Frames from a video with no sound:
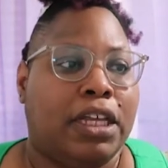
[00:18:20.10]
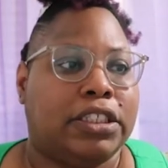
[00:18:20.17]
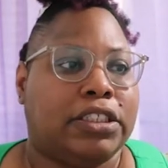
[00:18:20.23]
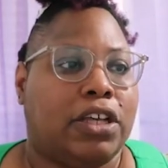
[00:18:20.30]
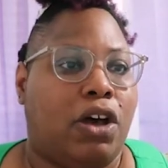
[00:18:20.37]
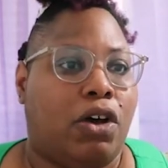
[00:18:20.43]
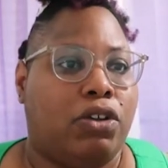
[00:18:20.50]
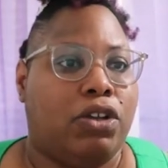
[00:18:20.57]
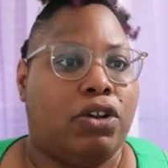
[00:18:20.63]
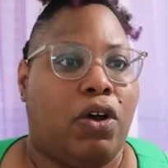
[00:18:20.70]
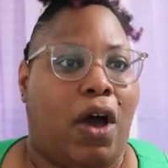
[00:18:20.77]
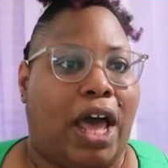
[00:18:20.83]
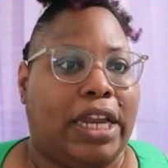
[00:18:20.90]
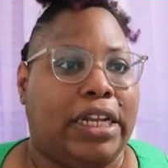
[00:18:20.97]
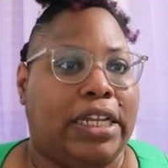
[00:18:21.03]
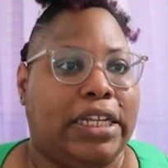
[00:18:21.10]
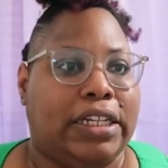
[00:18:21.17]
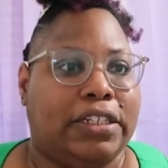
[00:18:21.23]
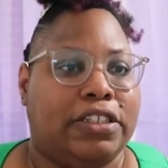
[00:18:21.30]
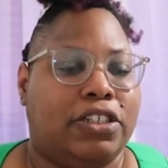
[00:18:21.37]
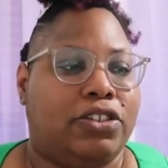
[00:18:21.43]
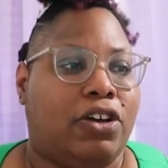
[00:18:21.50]
So, you know, I need
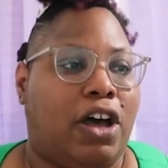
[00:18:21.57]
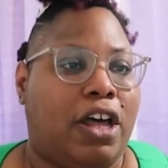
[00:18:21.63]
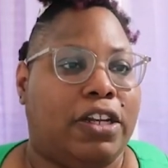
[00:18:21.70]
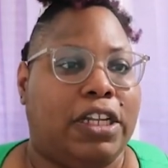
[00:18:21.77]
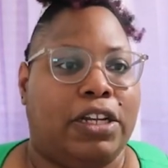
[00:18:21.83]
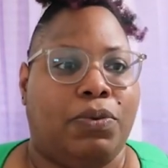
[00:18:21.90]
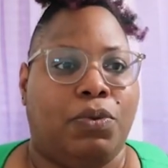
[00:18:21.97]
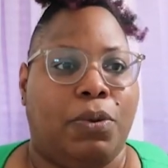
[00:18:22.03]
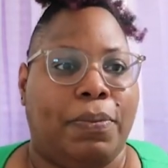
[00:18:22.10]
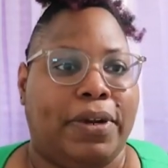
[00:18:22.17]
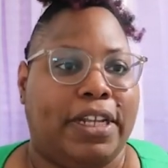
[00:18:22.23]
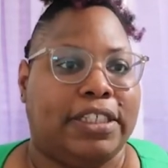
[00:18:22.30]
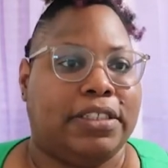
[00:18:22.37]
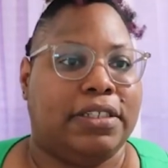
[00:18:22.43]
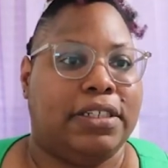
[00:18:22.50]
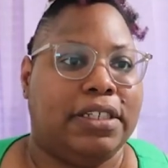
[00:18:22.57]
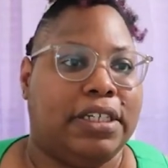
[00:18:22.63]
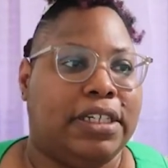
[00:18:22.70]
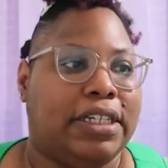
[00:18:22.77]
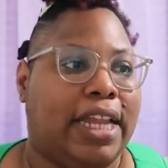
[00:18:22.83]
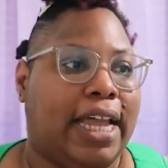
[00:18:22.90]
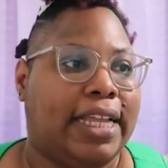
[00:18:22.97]
a woman that's
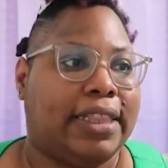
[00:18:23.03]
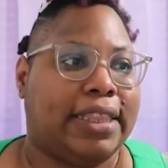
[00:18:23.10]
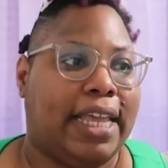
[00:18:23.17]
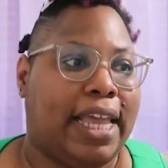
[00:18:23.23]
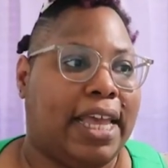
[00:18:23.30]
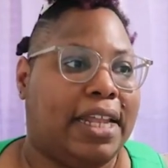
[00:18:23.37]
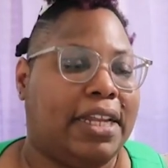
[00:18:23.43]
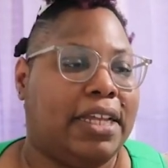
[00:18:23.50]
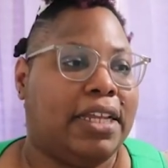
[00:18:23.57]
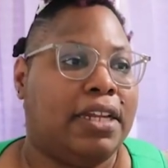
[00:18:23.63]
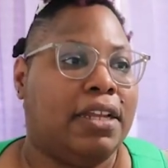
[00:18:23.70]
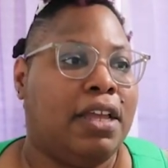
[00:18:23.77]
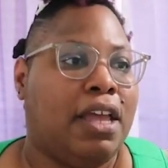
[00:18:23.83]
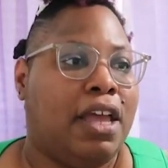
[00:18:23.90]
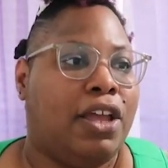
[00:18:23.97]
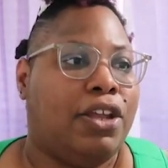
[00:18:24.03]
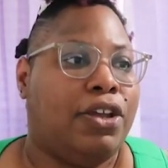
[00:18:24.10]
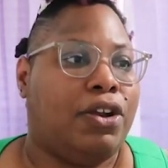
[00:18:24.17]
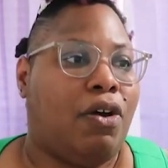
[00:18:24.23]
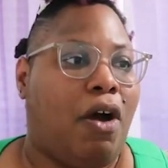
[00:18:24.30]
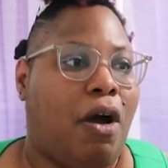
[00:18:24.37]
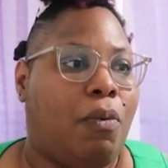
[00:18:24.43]
good like that, and
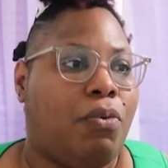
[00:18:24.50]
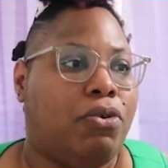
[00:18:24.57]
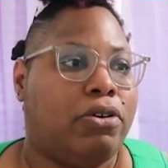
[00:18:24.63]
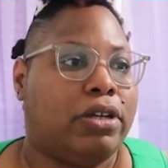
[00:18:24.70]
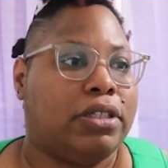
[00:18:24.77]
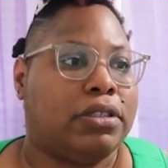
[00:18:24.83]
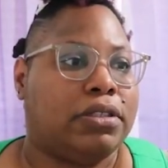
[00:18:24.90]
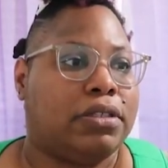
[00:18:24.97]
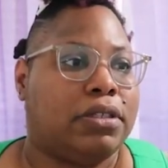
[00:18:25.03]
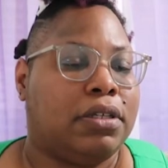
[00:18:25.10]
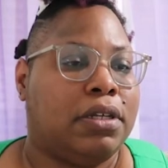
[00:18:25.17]
you know, I want